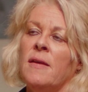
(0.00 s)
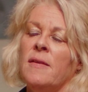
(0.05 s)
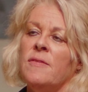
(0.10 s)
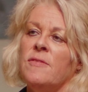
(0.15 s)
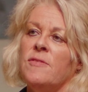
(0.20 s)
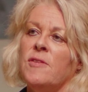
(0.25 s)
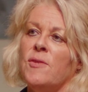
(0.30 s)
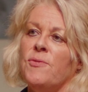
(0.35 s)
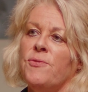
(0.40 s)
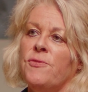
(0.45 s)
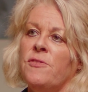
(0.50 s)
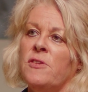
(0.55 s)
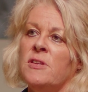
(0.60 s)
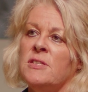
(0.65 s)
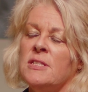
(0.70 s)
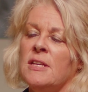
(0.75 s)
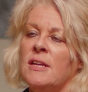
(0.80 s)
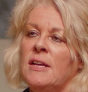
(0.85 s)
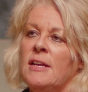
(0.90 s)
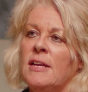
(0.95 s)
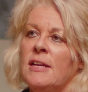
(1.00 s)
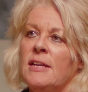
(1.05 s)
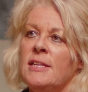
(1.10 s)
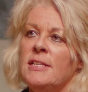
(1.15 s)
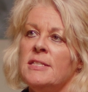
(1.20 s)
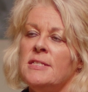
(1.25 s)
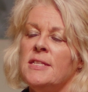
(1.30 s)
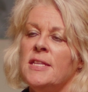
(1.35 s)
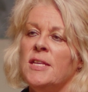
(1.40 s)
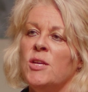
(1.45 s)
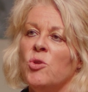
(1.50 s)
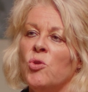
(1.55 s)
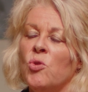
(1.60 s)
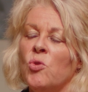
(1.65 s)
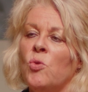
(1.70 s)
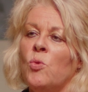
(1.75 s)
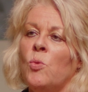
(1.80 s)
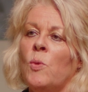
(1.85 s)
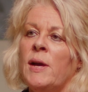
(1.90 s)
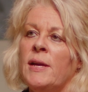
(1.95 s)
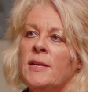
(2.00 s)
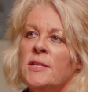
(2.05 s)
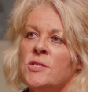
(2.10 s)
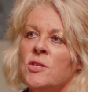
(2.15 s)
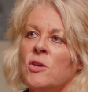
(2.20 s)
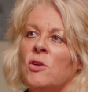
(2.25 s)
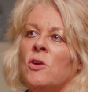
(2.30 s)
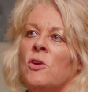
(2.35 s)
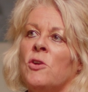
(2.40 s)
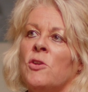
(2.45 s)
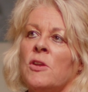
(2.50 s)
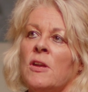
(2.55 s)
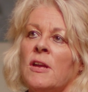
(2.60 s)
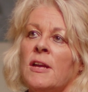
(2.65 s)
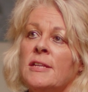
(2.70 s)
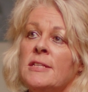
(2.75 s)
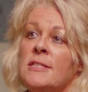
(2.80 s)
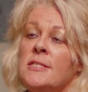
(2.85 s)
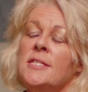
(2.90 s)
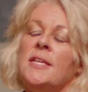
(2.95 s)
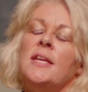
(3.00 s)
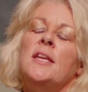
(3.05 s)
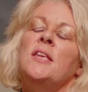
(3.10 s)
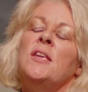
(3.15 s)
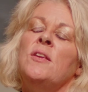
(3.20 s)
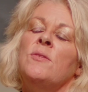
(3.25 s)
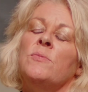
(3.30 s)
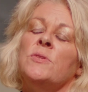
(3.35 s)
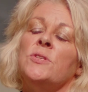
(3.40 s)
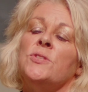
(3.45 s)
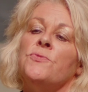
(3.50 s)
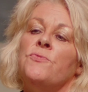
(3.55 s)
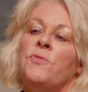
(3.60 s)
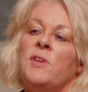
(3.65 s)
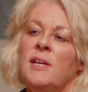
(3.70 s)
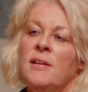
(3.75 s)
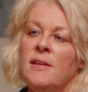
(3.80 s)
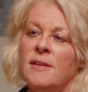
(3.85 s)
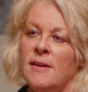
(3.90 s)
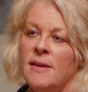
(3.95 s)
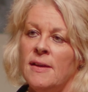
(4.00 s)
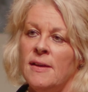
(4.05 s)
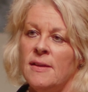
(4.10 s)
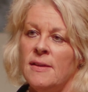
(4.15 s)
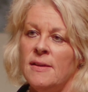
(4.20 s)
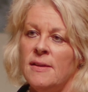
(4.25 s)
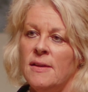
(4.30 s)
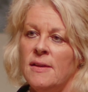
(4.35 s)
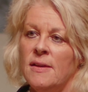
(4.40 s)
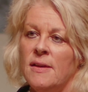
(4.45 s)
sufferers, it's the always-on continuous reader.